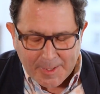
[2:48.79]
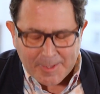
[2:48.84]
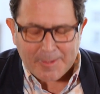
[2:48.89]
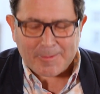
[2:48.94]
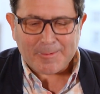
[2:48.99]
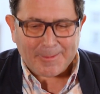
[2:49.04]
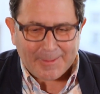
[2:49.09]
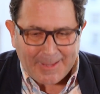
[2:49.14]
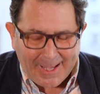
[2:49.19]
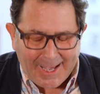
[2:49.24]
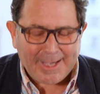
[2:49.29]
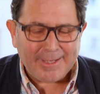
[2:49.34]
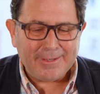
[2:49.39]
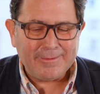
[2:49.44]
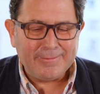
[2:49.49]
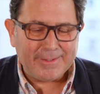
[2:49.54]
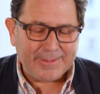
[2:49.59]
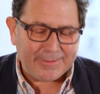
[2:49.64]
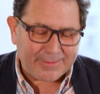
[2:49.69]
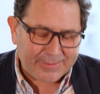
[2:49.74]
there are a lot
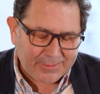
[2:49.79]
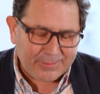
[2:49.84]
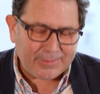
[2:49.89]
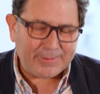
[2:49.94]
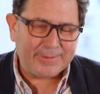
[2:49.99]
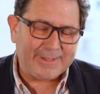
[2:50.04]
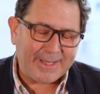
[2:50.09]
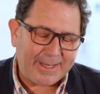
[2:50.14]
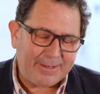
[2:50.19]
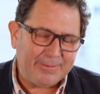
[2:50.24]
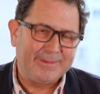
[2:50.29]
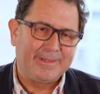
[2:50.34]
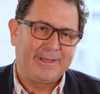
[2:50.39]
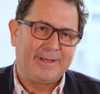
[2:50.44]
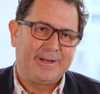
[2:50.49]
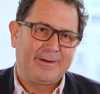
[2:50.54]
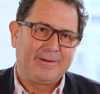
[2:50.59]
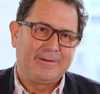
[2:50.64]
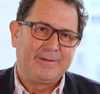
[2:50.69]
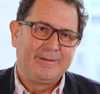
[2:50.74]
of these students out
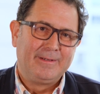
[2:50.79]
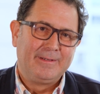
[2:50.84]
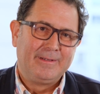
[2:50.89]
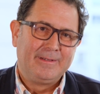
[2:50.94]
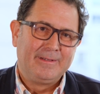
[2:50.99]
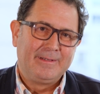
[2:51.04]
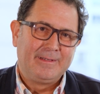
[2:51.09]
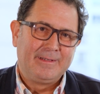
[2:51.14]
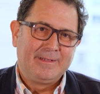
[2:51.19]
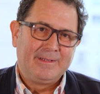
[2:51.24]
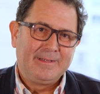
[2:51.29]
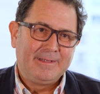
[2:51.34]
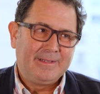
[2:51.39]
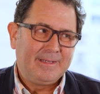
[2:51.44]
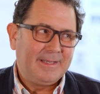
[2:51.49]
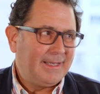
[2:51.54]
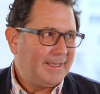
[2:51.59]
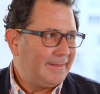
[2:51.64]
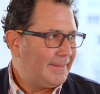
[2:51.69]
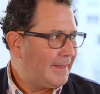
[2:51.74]
there.
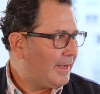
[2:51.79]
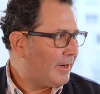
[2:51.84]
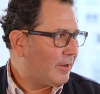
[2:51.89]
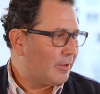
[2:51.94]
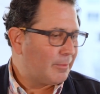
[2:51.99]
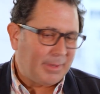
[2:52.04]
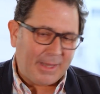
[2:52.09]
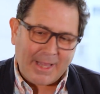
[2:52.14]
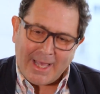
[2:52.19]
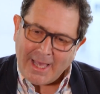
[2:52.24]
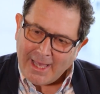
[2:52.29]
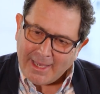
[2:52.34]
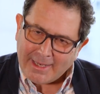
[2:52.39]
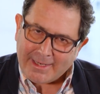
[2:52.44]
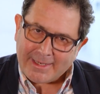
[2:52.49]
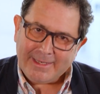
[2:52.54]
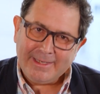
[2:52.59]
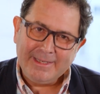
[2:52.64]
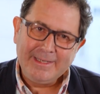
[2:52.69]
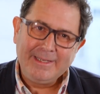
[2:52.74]
And they are
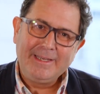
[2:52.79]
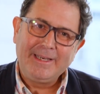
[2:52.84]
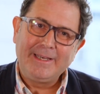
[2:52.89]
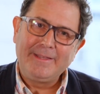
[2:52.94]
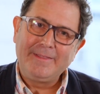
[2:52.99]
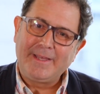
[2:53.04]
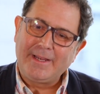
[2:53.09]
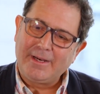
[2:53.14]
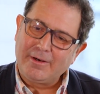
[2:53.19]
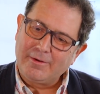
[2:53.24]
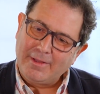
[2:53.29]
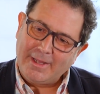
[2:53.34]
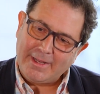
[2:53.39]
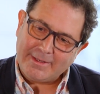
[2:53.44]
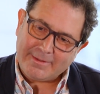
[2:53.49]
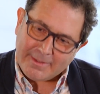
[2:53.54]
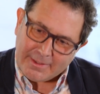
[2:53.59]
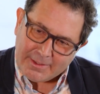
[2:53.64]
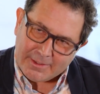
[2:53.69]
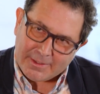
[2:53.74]
black, and they are
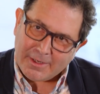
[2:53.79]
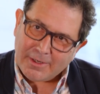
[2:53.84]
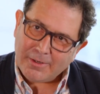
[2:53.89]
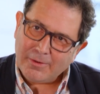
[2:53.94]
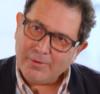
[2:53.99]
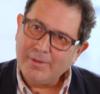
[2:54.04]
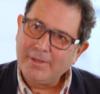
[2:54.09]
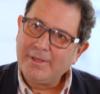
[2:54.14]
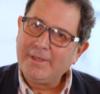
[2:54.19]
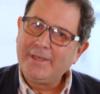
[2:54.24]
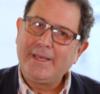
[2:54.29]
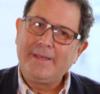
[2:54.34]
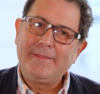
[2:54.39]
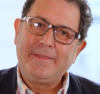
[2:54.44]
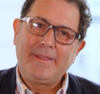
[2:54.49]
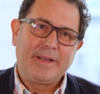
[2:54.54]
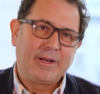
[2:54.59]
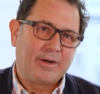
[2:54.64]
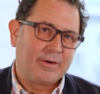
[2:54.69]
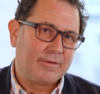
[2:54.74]
Latino,
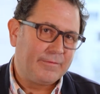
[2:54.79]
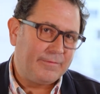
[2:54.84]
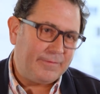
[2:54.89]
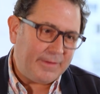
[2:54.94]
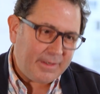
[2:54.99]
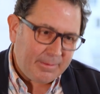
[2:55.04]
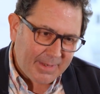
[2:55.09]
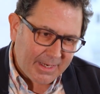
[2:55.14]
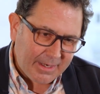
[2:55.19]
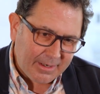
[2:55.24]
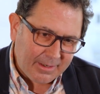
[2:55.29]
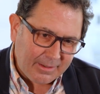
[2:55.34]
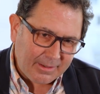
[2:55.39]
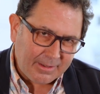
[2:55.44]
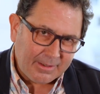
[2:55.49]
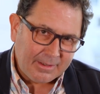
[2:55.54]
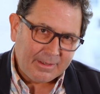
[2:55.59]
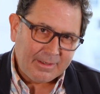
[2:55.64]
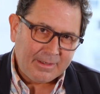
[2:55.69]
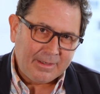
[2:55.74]
and they are female.
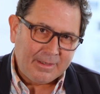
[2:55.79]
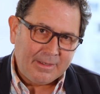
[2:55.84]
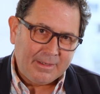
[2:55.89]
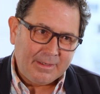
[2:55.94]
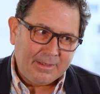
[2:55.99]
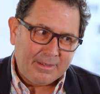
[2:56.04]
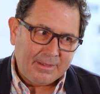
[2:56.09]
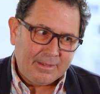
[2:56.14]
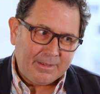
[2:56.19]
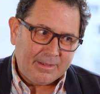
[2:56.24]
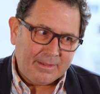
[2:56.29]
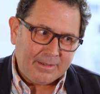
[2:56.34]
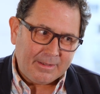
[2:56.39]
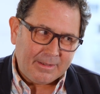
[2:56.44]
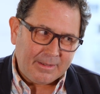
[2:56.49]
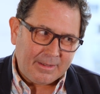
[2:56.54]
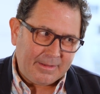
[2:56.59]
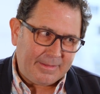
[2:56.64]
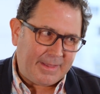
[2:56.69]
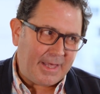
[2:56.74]

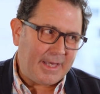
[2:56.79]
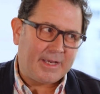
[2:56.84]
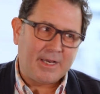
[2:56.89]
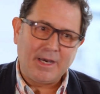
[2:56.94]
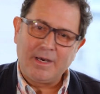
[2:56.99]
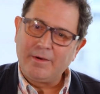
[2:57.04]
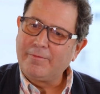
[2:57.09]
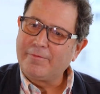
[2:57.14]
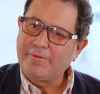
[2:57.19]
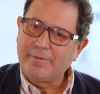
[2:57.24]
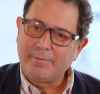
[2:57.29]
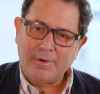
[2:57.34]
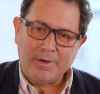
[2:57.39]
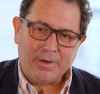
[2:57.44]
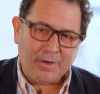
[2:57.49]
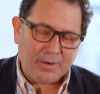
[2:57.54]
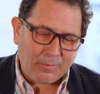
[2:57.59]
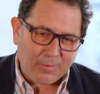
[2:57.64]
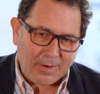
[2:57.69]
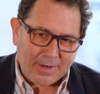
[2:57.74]
They come from
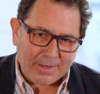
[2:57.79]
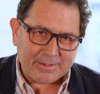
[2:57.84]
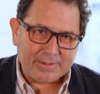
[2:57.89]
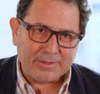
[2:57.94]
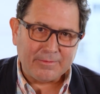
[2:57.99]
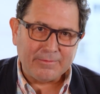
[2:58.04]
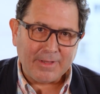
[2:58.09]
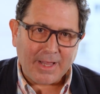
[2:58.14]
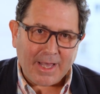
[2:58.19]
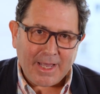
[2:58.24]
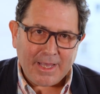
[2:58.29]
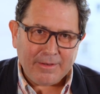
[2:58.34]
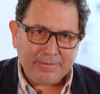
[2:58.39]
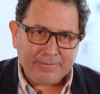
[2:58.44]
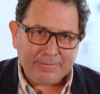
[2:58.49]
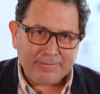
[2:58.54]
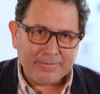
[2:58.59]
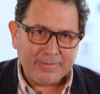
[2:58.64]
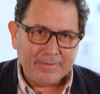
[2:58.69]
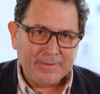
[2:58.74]
all walks of
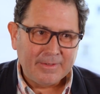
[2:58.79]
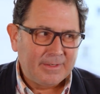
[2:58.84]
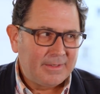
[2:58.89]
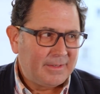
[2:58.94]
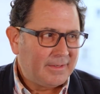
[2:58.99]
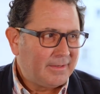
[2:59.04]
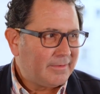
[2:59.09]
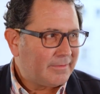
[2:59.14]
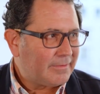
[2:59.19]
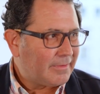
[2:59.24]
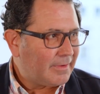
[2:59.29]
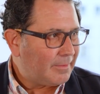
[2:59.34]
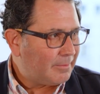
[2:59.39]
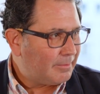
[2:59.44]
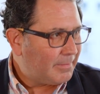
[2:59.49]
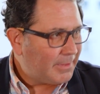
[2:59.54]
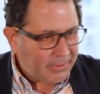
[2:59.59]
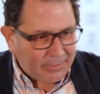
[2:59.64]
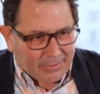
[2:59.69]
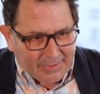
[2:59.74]
life from
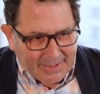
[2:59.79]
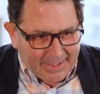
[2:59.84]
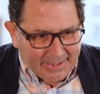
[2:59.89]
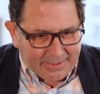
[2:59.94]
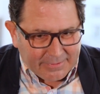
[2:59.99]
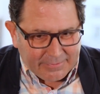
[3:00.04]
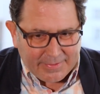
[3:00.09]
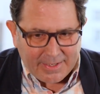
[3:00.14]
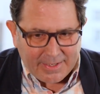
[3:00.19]
middle class